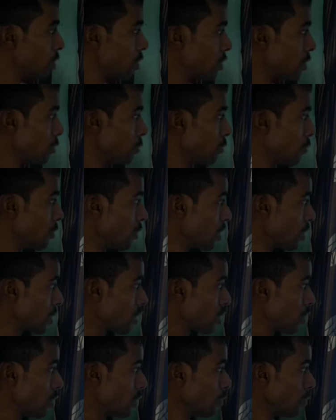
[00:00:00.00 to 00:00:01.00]
the first
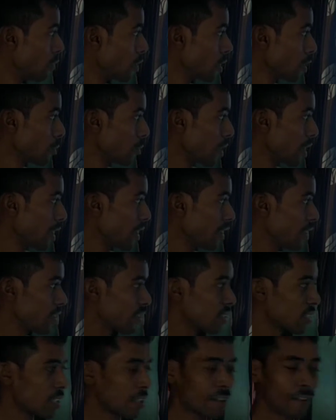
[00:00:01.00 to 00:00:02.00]

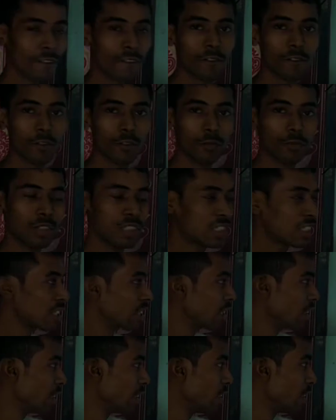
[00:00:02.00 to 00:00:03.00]
vertebrates you will
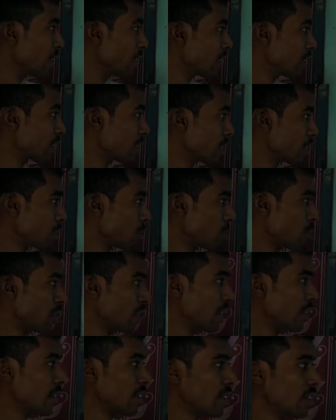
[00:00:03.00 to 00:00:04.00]
see under this
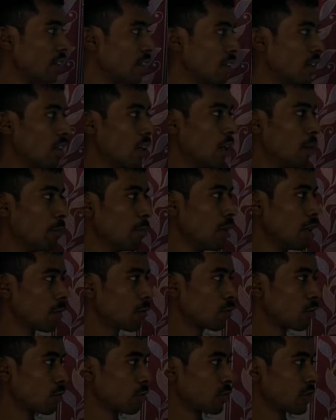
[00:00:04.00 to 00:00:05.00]
period.
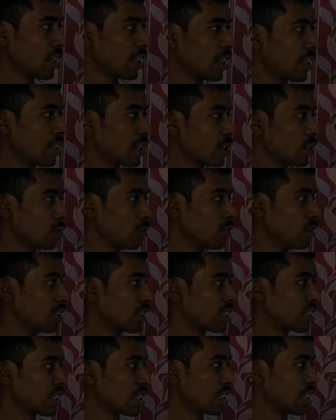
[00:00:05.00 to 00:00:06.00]
Apart from that, you will
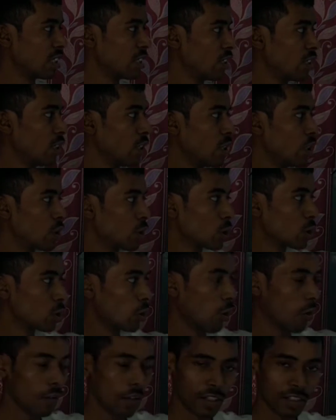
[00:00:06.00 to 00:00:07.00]
see
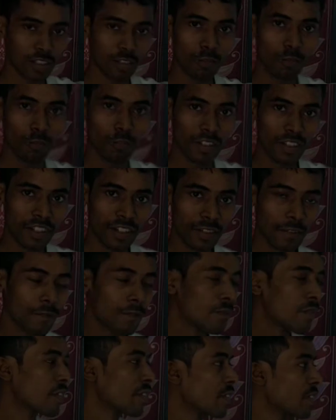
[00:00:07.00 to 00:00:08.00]
jawless feet.
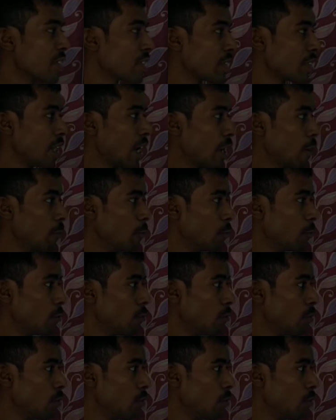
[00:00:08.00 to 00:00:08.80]
Now,